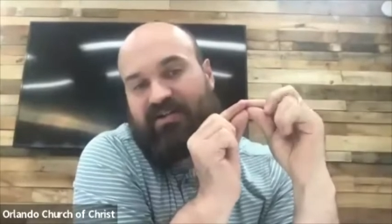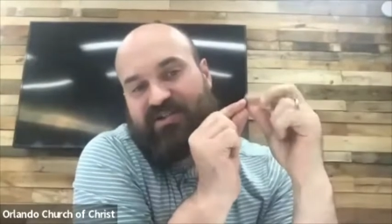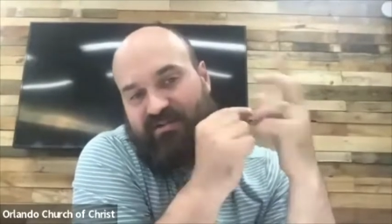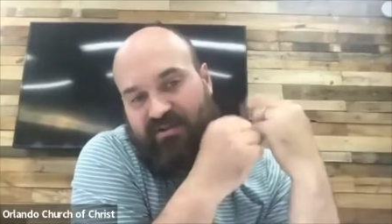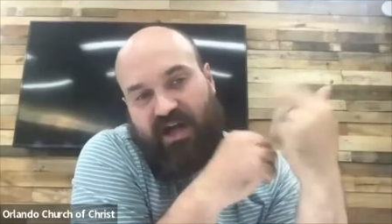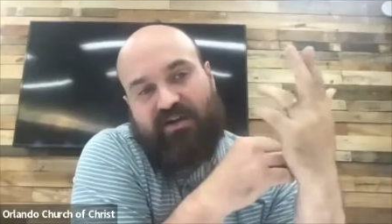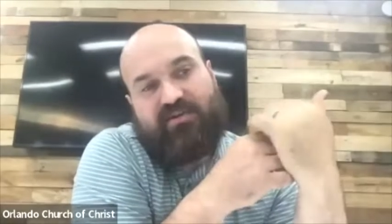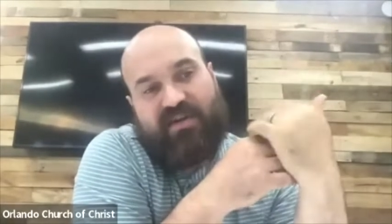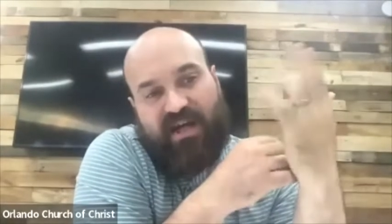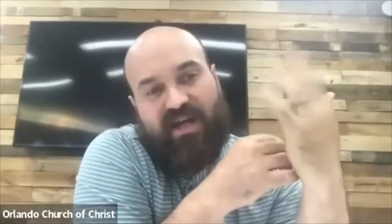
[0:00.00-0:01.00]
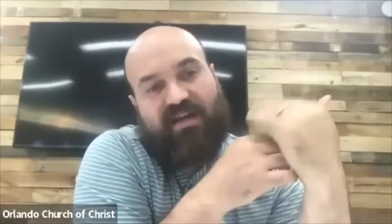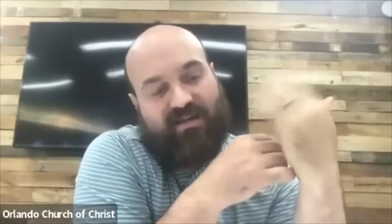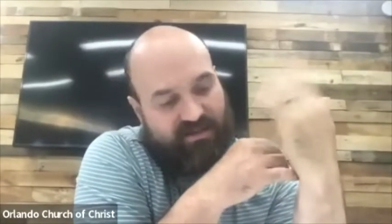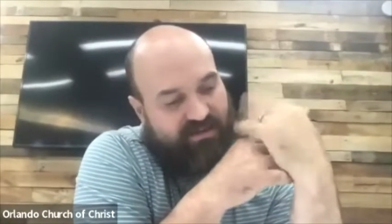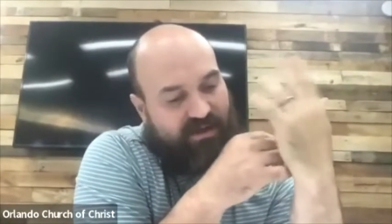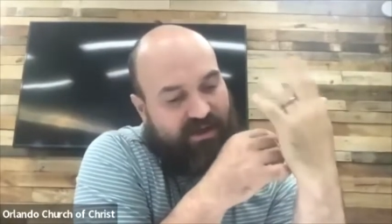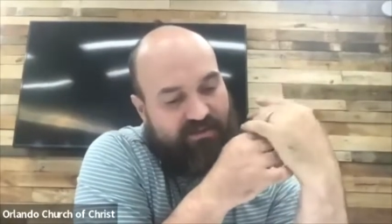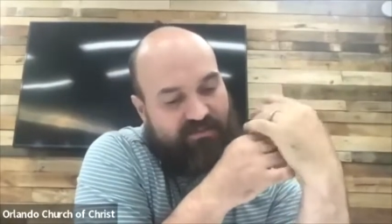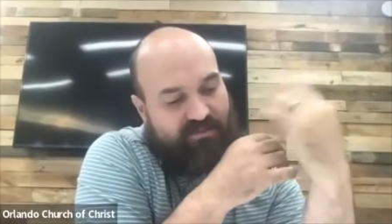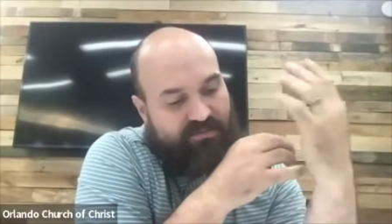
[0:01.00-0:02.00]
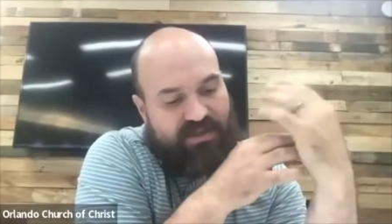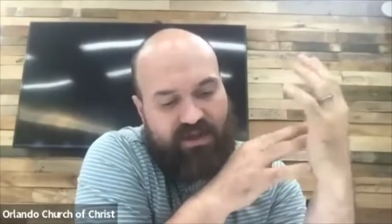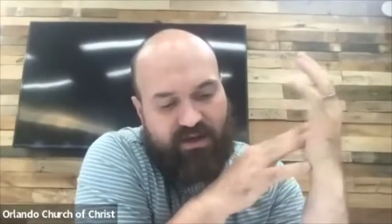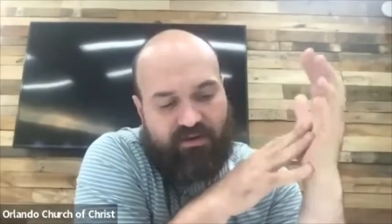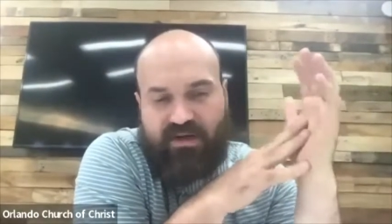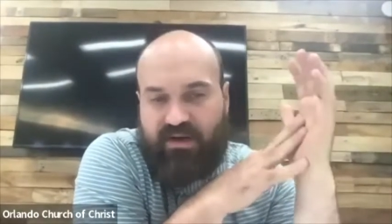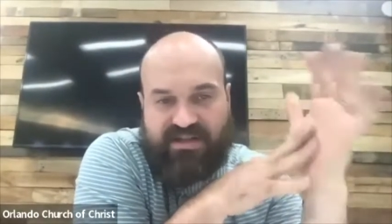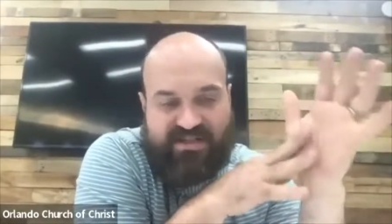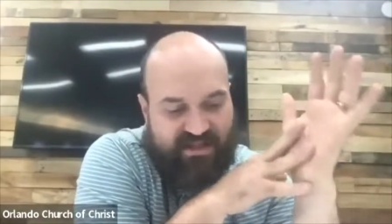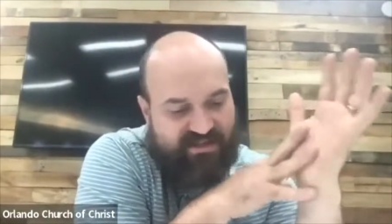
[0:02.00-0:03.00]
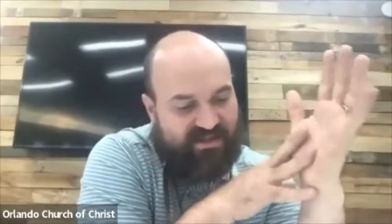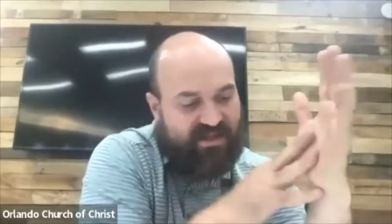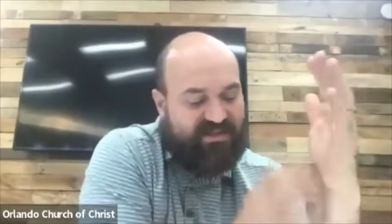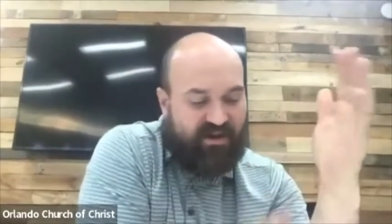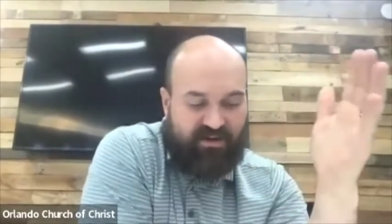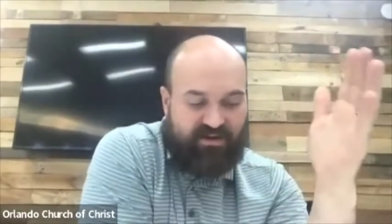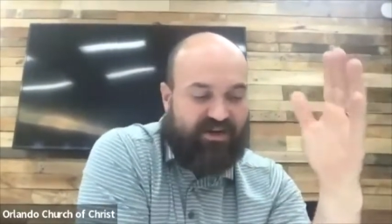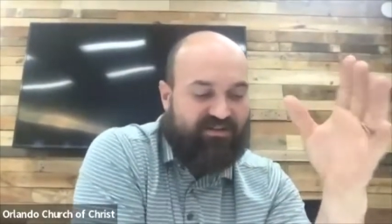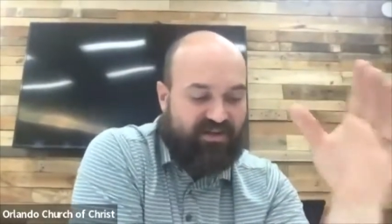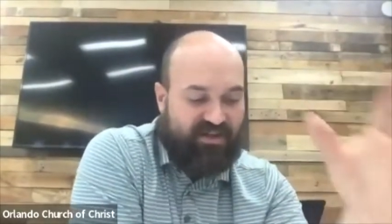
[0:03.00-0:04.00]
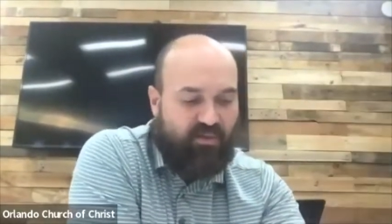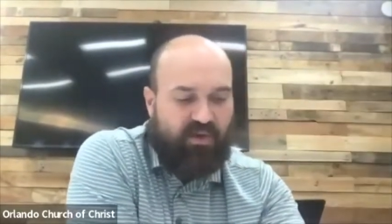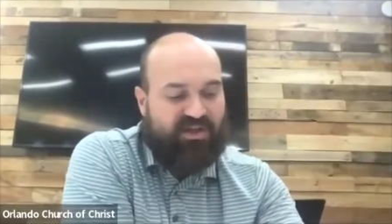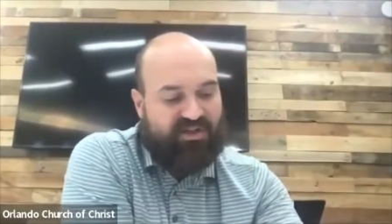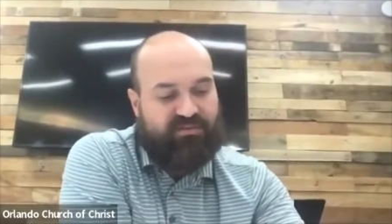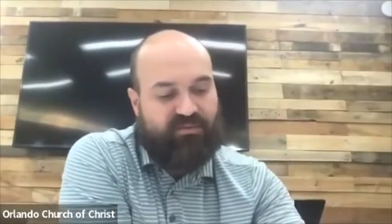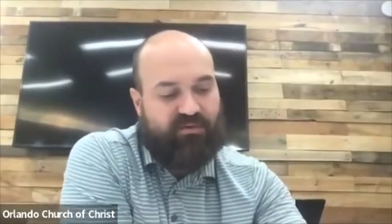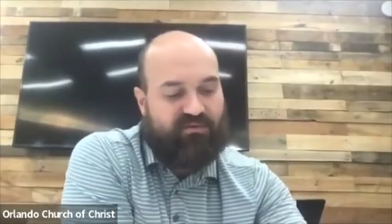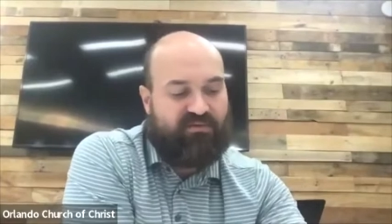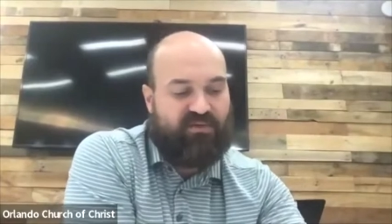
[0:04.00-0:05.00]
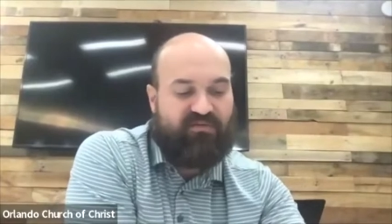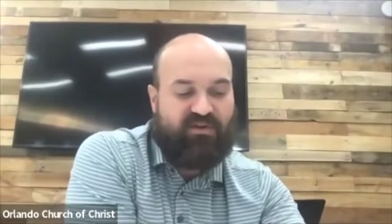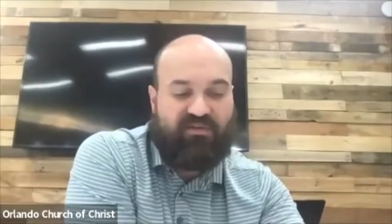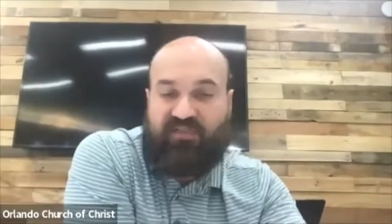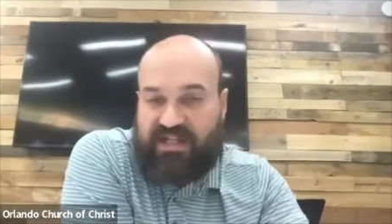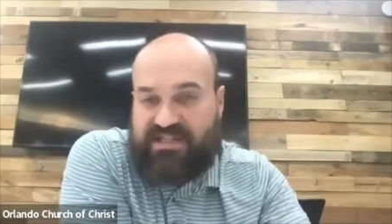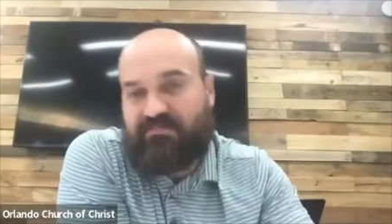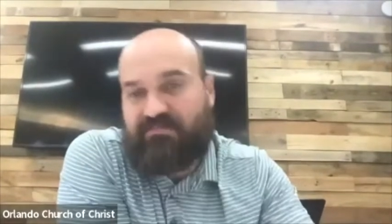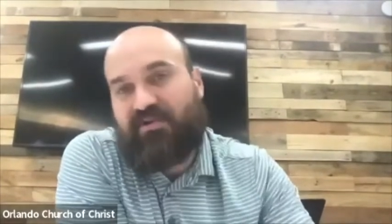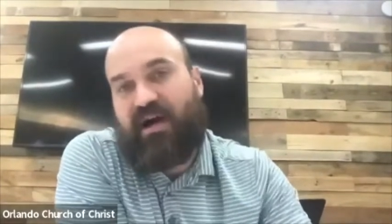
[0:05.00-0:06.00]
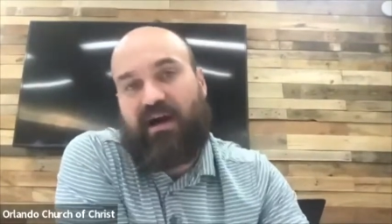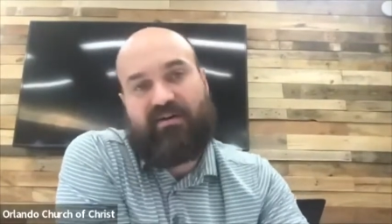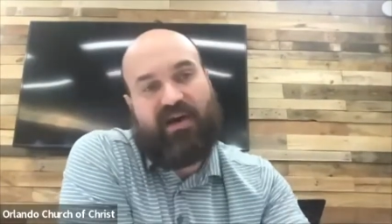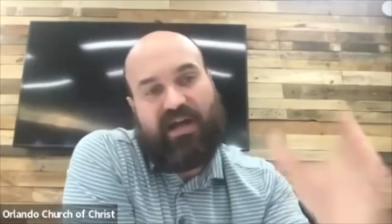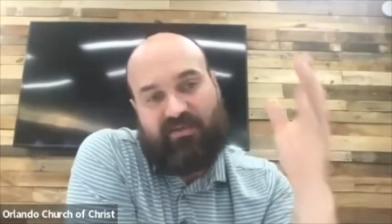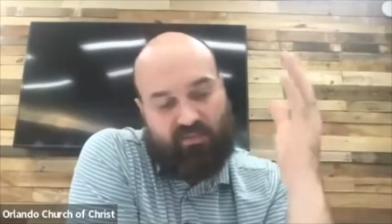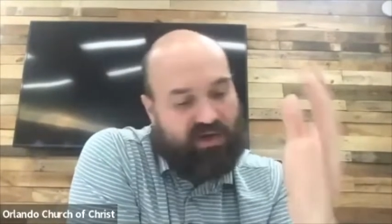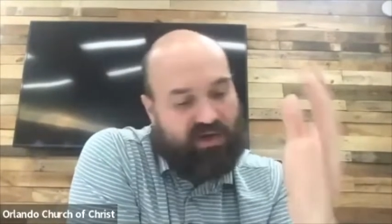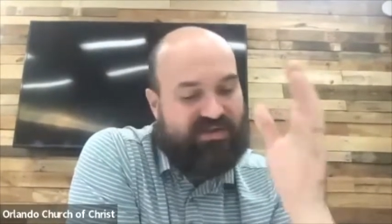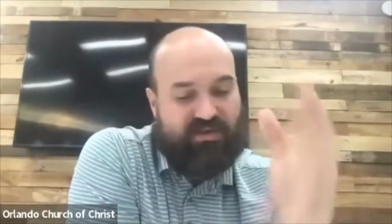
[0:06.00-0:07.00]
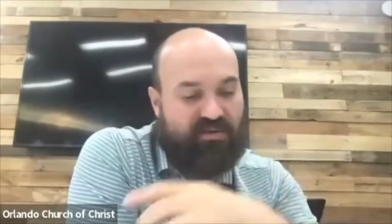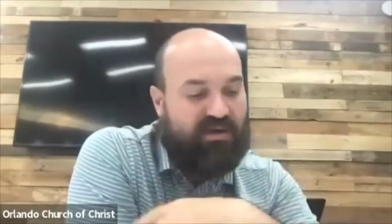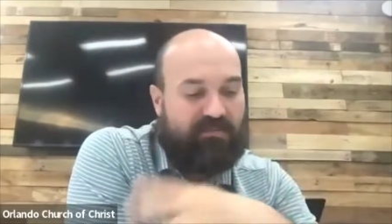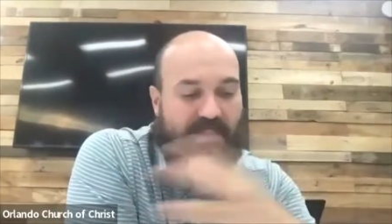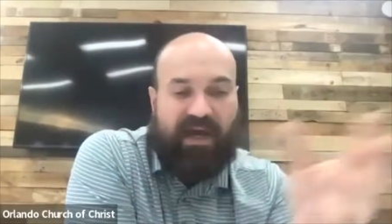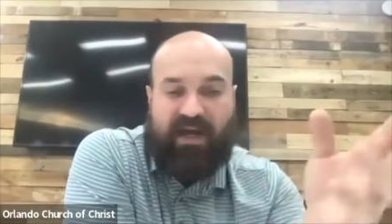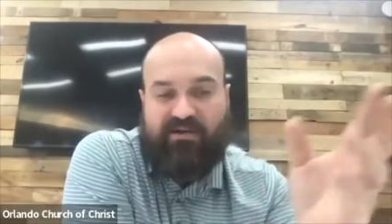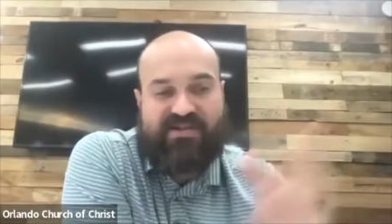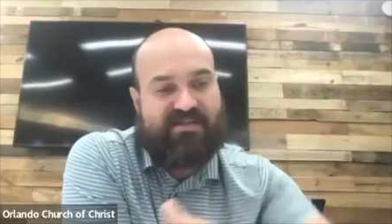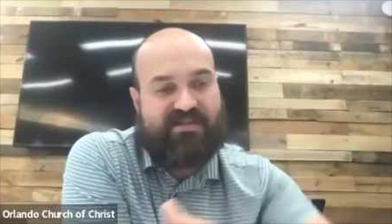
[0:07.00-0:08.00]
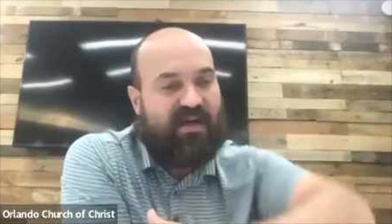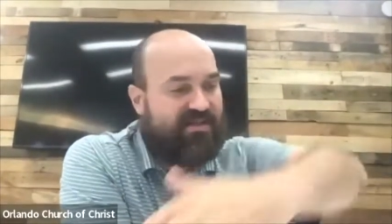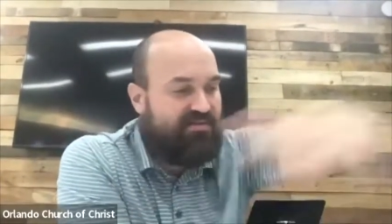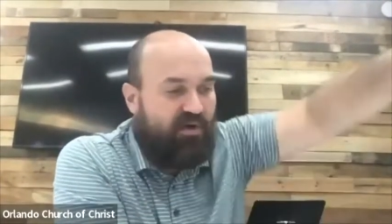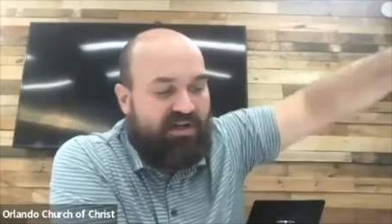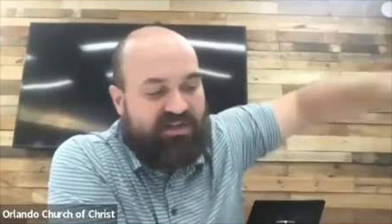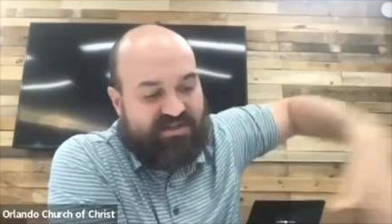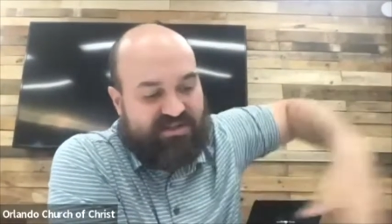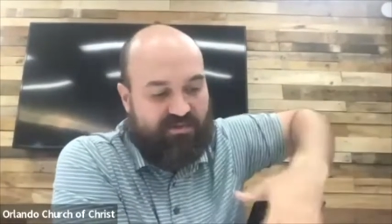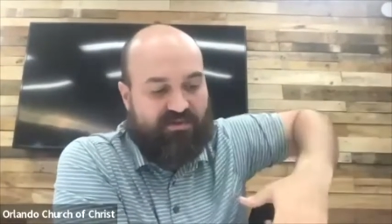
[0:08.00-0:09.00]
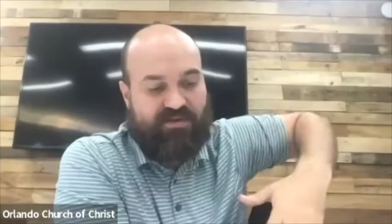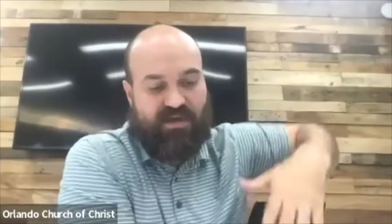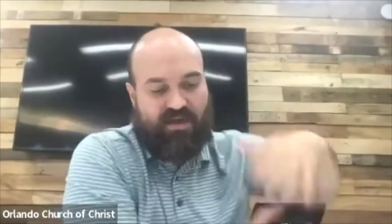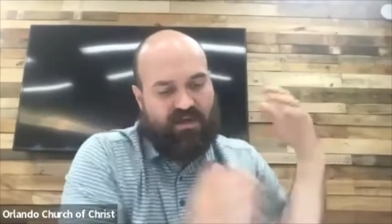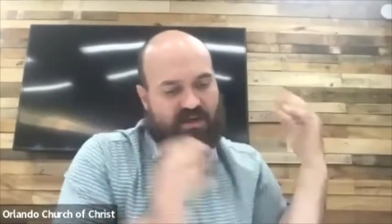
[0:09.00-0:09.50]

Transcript: inch not okay. Um, but no, no, it's it's it's all or nothing. You want a good roof. If your fence blew out, right? One, two, three panels, you got twenty in total,